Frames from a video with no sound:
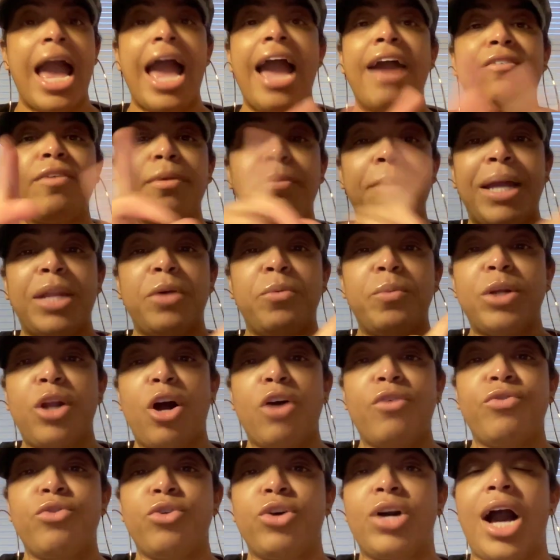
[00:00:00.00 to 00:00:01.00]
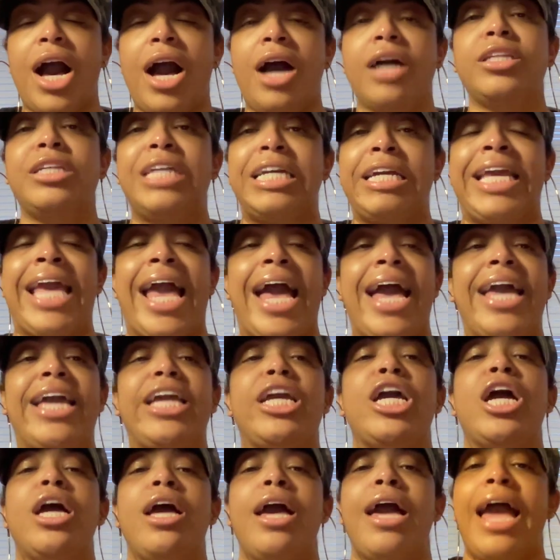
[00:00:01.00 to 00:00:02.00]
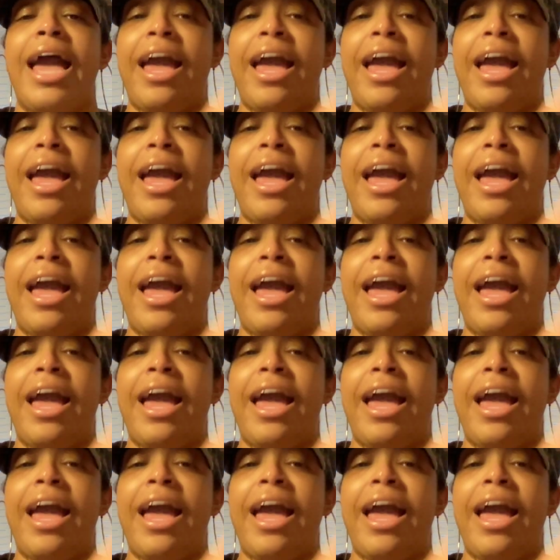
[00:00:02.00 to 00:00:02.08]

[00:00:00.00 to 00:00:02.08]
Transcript: Everybody went off on Kanye. Yay.